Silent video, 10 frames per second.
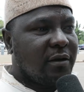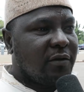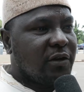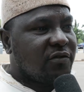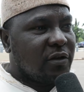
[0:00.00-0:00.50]

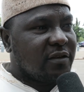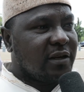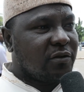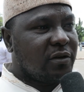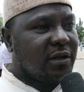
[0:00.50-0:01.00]
If the students
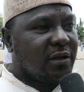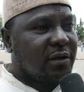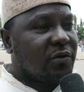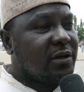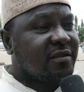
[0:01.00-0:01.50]
are not there,
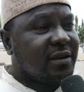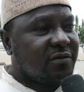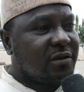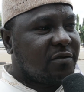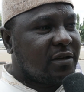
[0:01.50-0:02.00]
even the
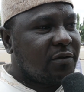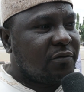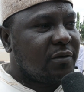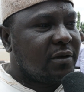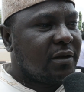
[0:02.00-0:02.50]
staff
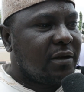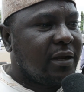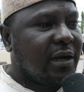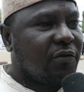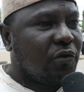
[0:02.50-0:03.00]
themselves,
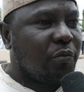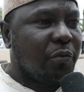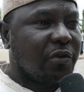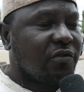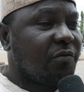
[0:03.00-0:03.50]
they have no
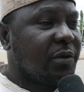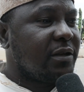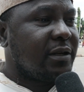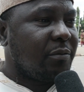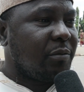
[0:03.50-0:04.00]
purpose of
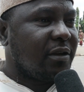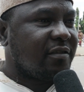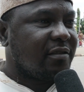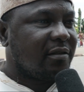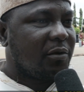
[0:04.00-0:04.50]
being in that
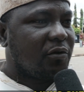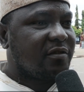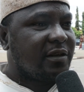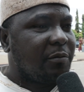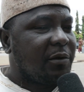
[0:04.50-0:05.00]
place
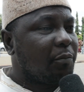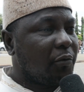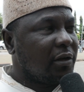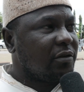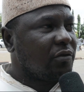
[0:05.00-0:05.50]
because they are
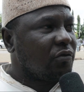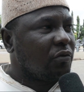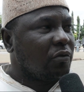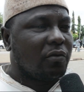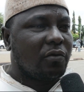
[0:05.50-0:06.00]
employed
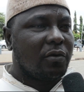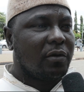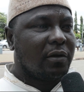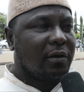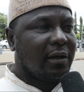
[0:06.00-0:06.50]
to
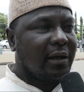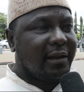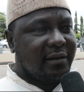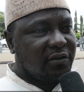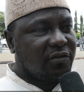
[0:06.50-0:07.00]

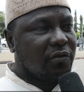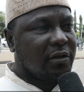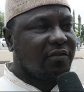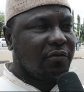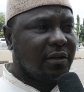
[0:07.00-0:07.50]
attend to
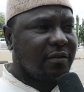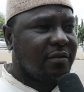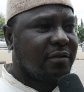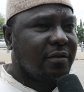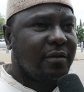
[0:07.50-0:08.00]
the
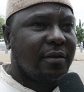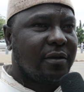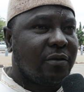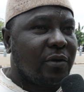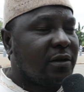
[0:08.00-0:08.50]
students.
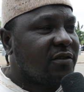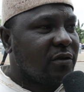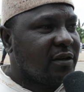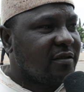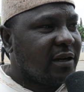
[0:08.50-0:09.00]
While the
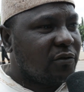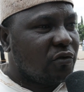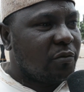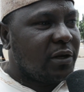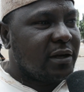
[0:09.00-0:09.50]
students are at
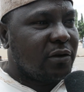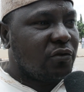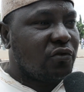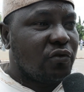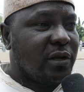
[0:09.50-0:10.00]
home, they
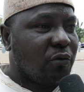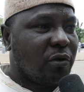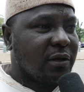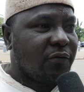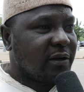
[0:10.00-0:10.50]
cannot do their
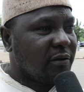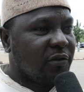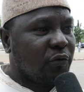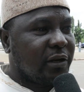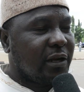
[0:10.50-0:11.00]
work
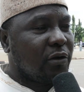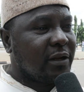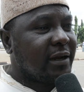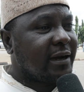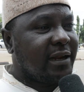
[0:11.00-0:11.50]
effectively, whether you are
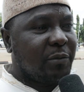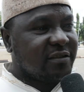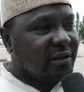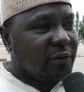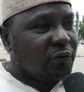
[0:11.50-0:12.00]
an
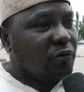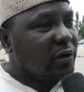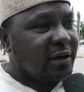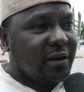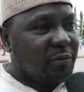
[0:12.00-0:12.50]
academic staff or
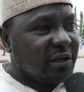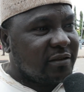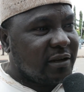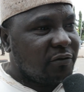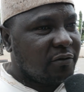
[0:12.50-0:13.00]
non-academic
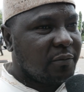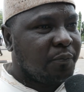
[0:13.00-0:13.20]
staff.